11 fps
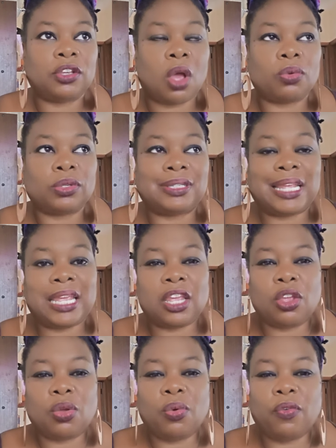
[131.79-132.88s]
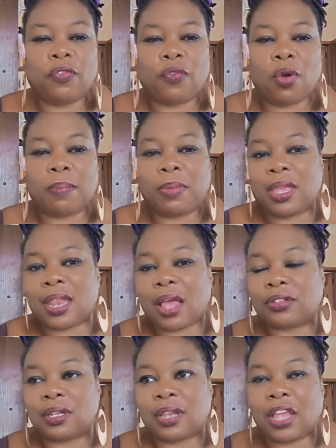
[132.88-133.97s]
don't ding you for being
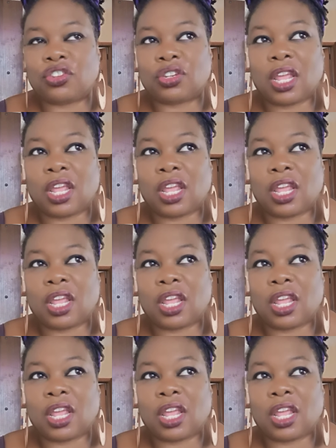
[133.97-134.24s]
out the nation,